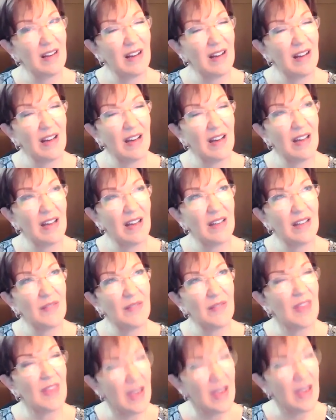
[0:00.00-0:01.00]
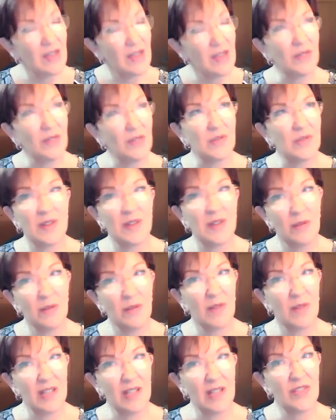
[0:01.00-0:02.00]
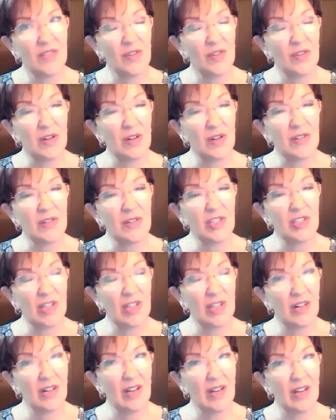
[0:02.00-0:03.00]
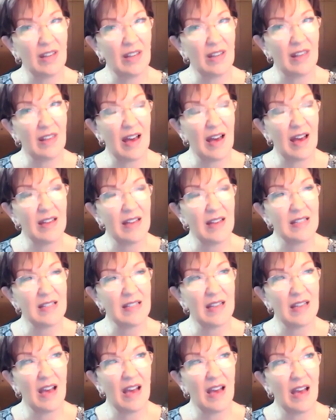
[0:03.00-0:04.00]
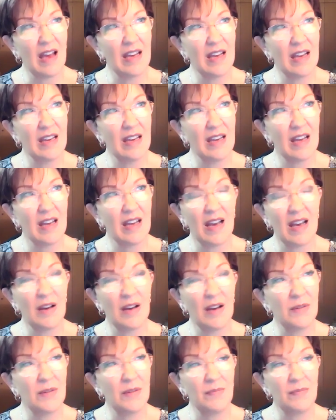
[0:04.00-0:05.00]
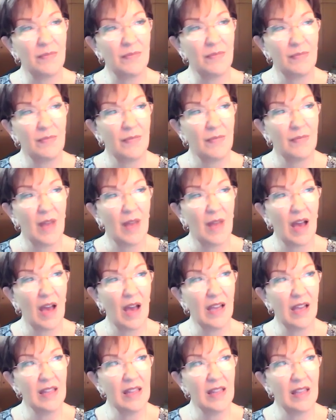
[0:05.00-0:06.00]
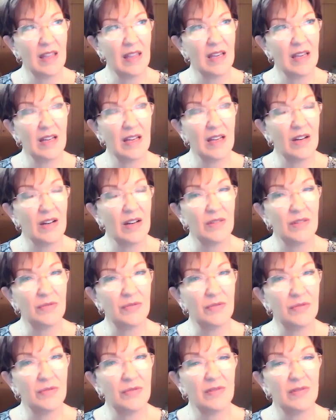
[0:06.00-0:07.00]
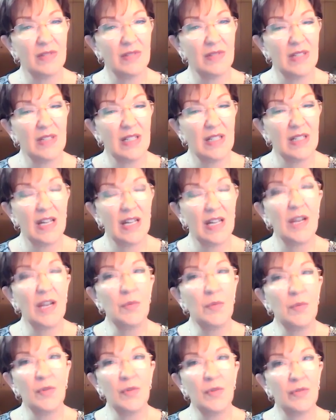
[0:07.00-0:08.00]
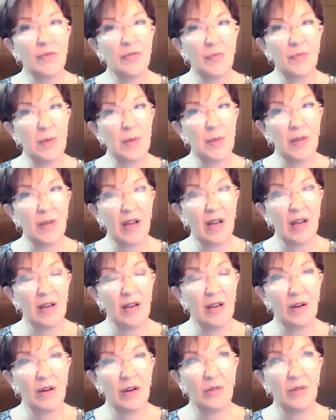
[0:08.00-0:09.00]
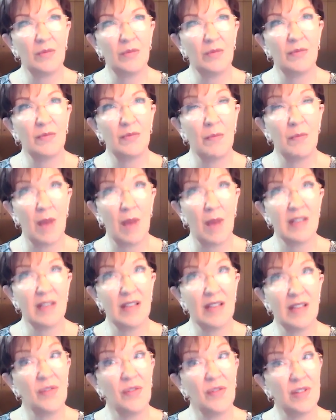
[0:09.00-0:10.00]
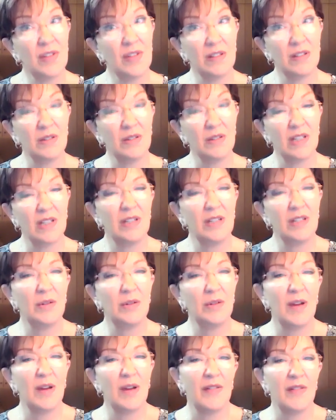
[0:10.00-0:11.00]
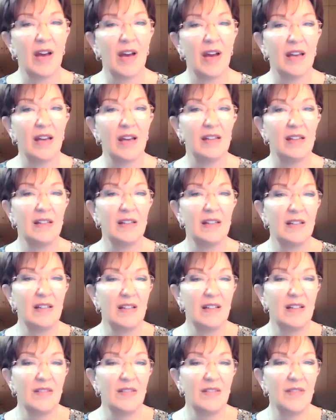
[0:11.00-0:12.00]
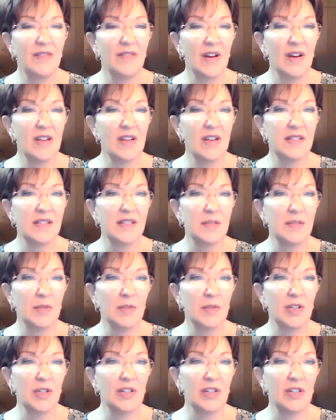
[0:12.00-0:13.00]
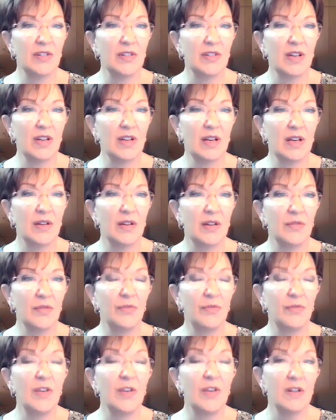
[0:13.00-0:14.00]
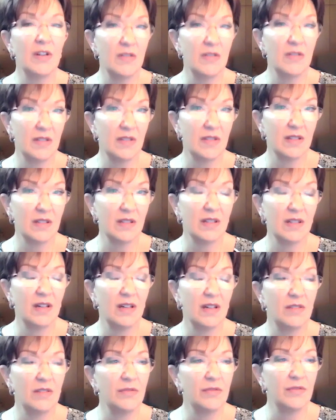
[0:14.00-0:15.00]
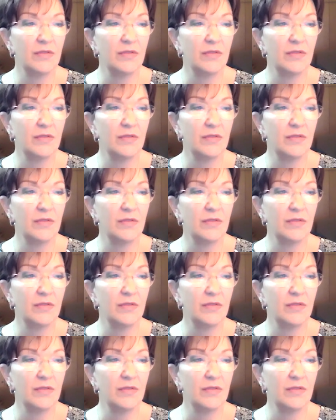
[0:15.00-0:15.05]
I thank you so much for sharing that. I can think of a number of people I know, myself included, who have had very similar fears of,